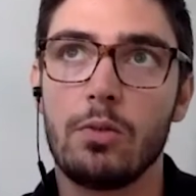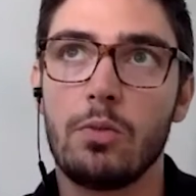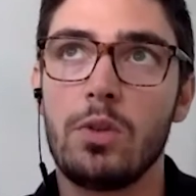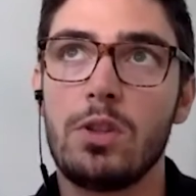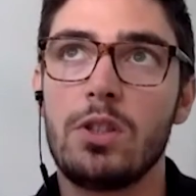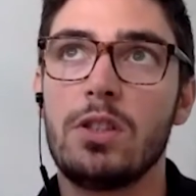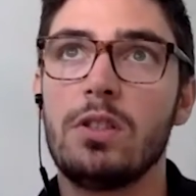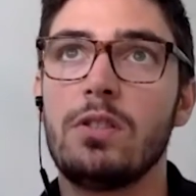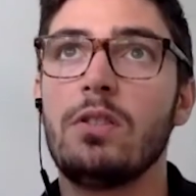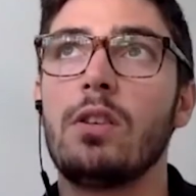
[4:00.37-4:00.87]

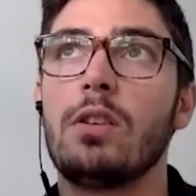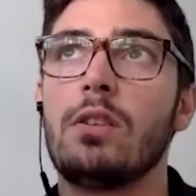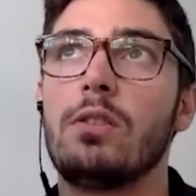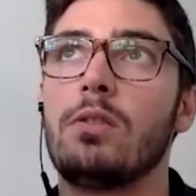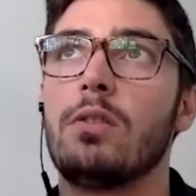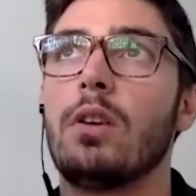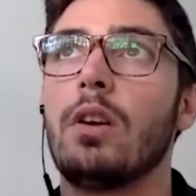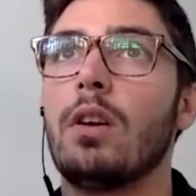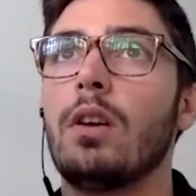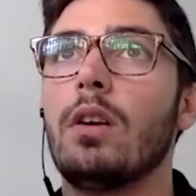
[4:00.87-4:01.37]
is not
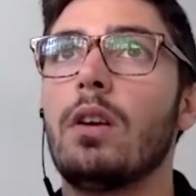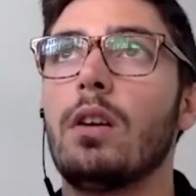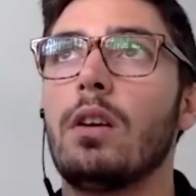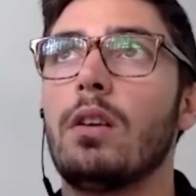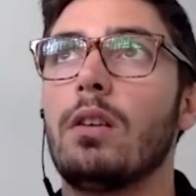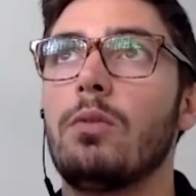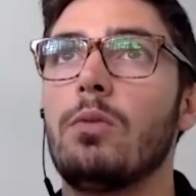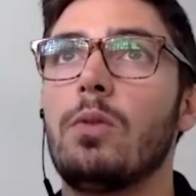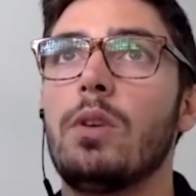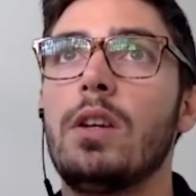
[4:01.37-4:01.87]

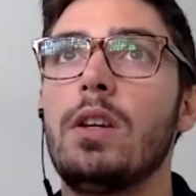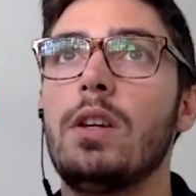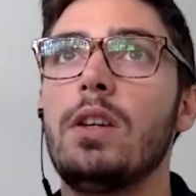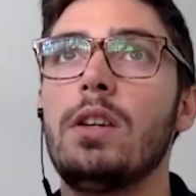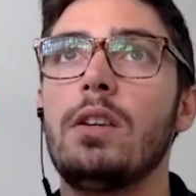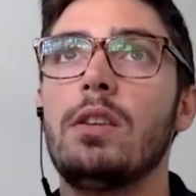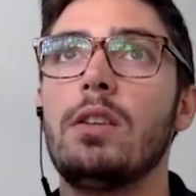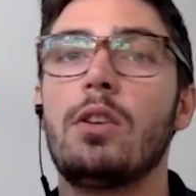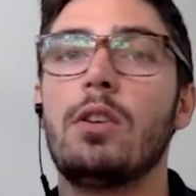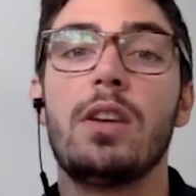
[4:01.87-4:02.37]

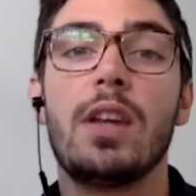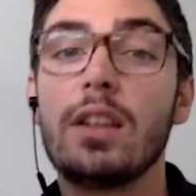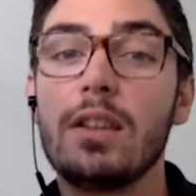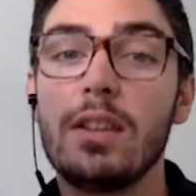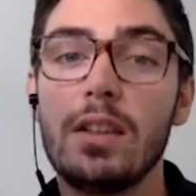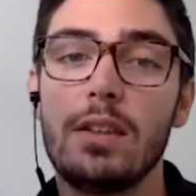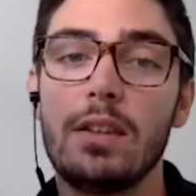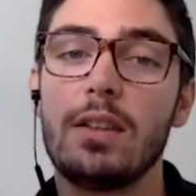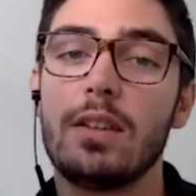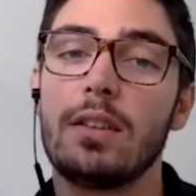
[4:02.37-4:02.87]
really
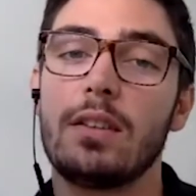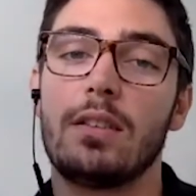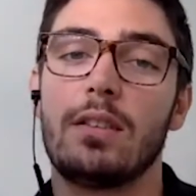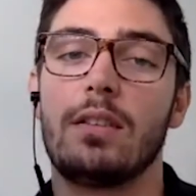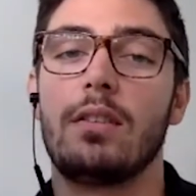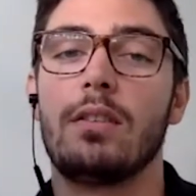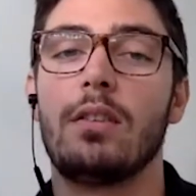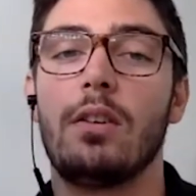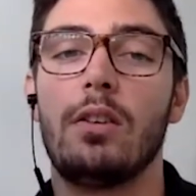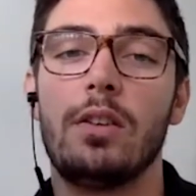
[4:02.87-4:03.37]
connected
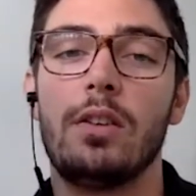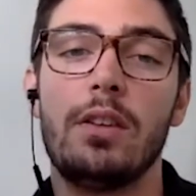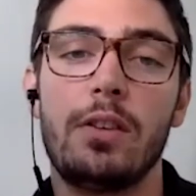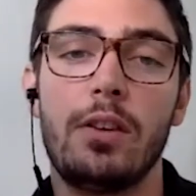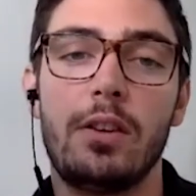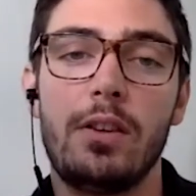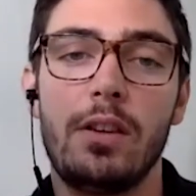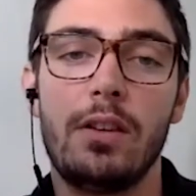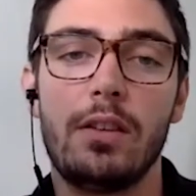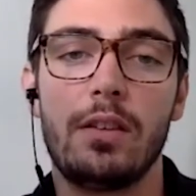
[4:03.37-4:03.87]
on
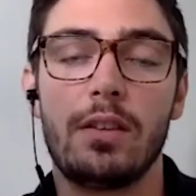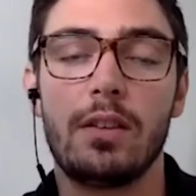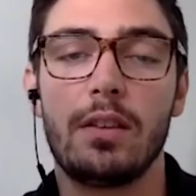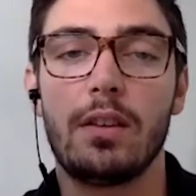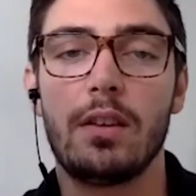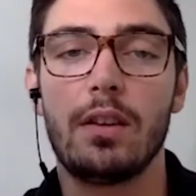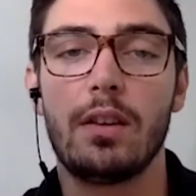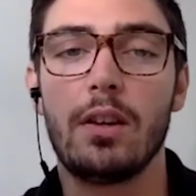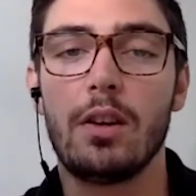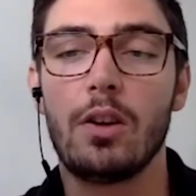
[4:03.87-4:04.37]
internet,
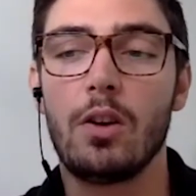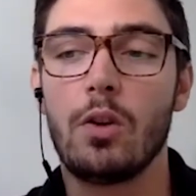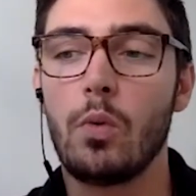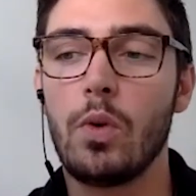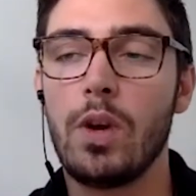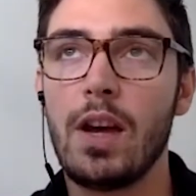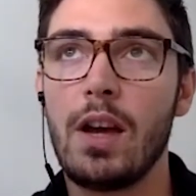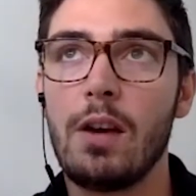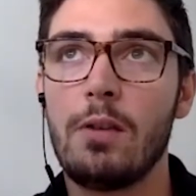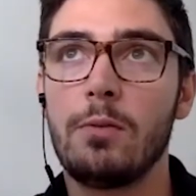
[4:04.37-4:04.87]
we
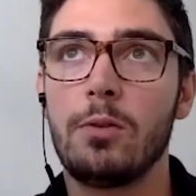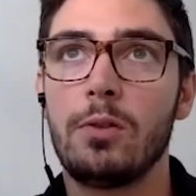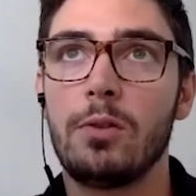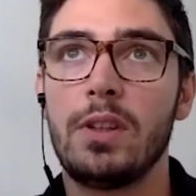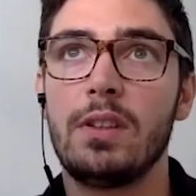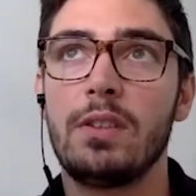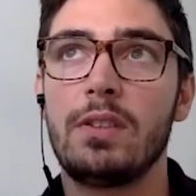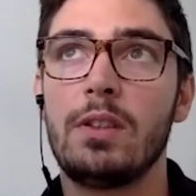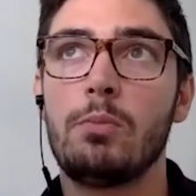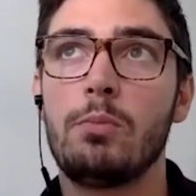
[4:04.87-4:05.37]
have
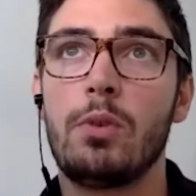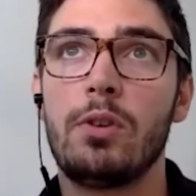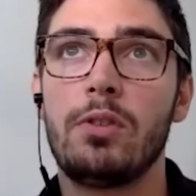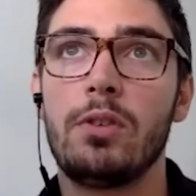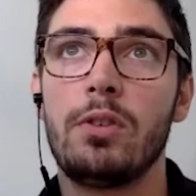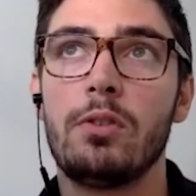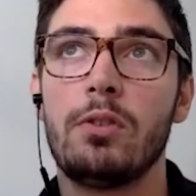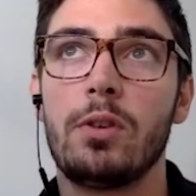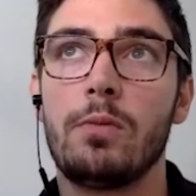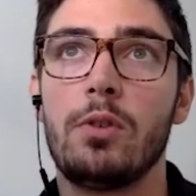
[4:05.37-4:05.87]

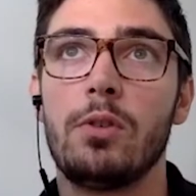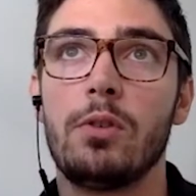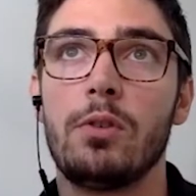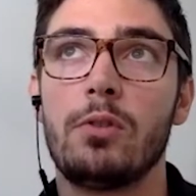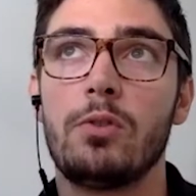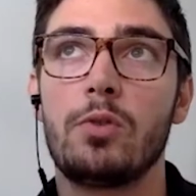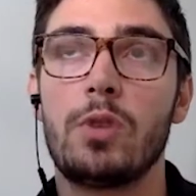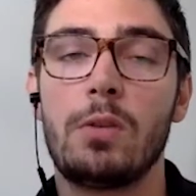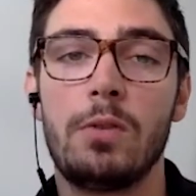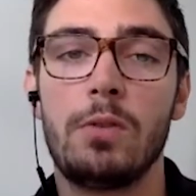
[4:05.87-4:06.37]
60% of the
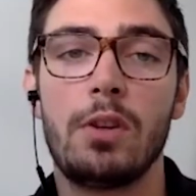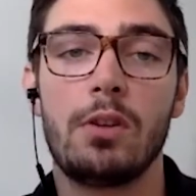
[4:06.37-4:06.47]
traffic on the